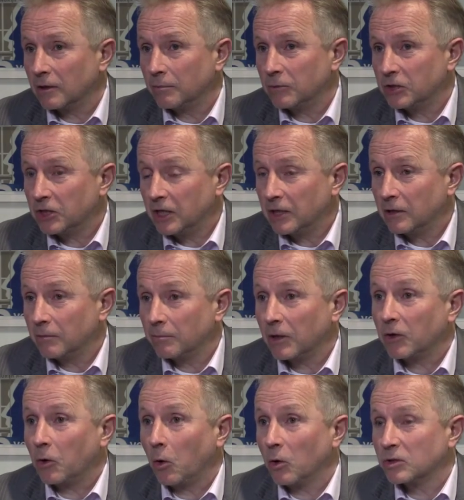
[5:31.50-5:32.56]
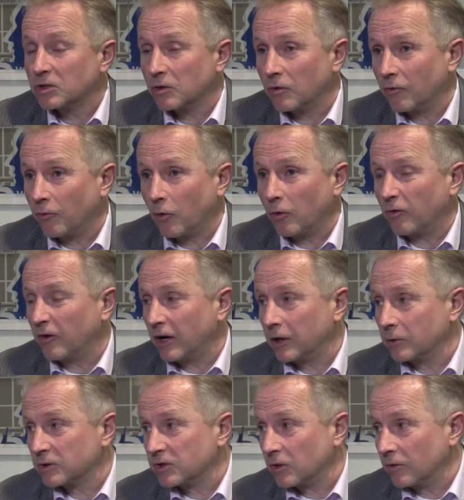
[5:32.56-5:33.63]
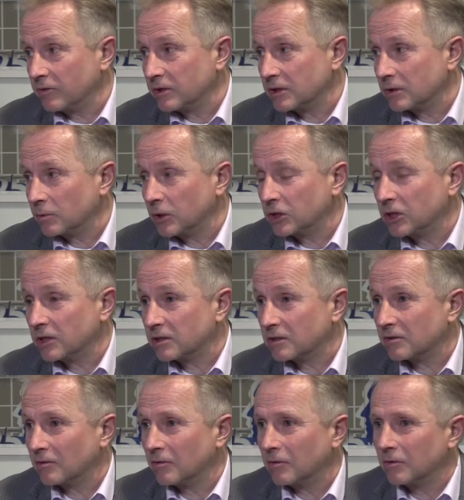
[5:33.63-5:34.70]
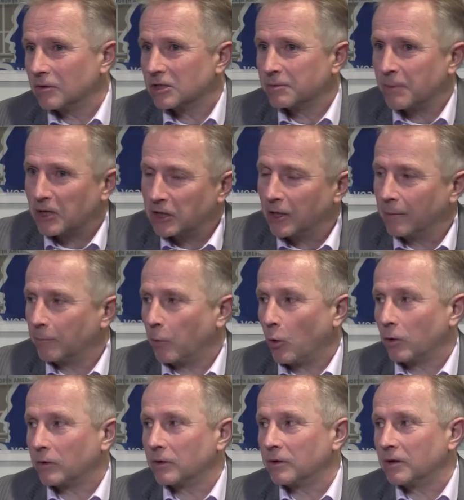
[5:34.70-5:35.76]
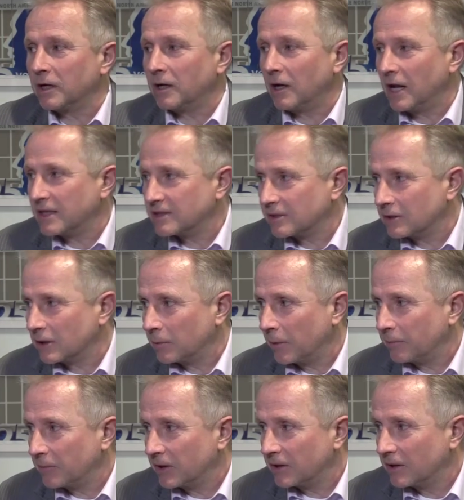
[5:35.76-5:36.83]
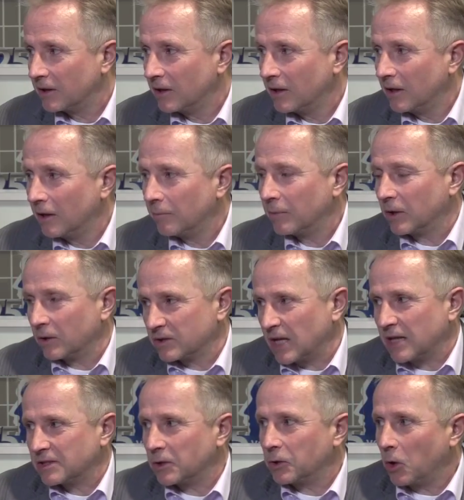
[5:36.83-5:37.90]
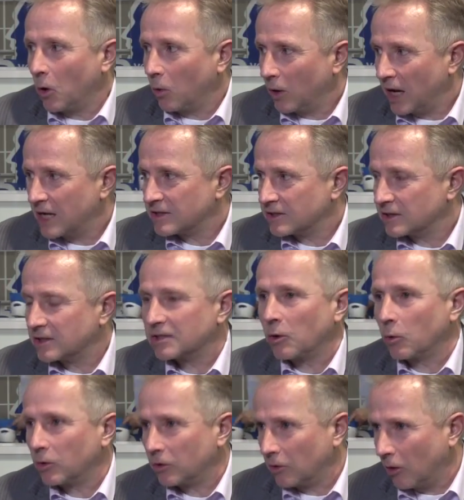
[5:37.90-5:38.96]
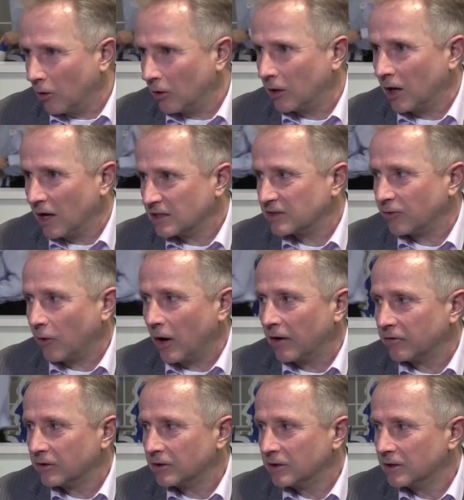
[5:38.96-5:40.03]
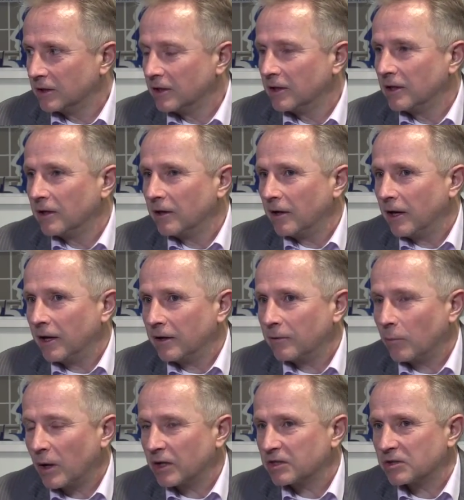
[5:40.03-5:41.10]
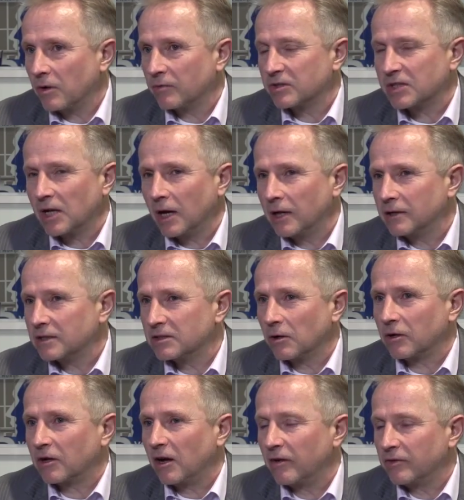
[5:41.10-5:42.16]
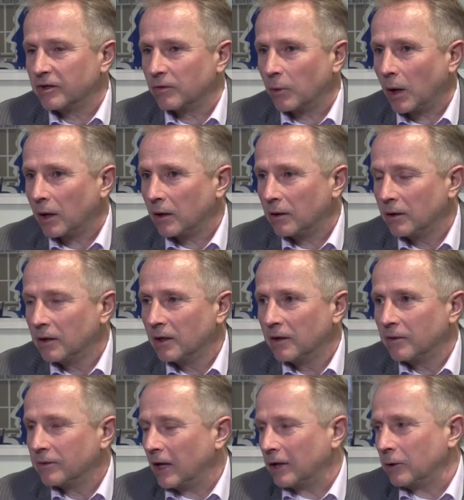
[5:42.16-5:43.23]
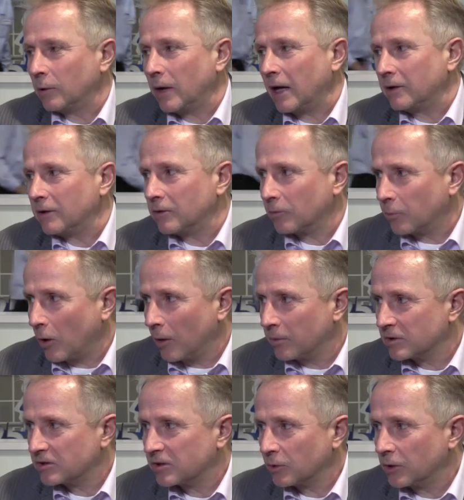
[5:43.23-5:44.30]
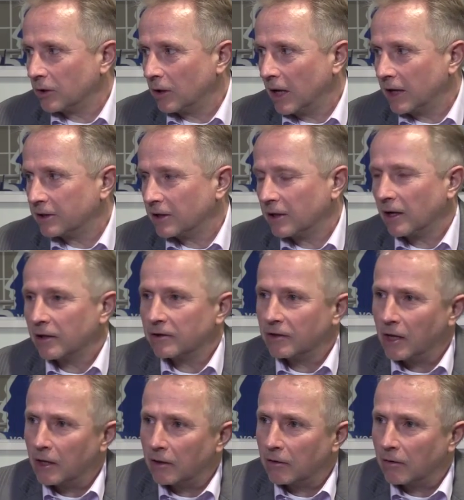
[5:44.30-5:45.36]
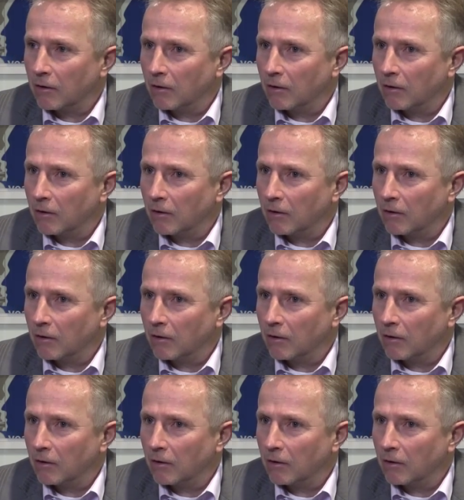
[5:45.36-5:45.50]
machine, but also for very good service, which is especially important in laser equipment. Because as you know, lasers don't last forever. And when the service side is not covered well, then you get into problems sooner or later. And I think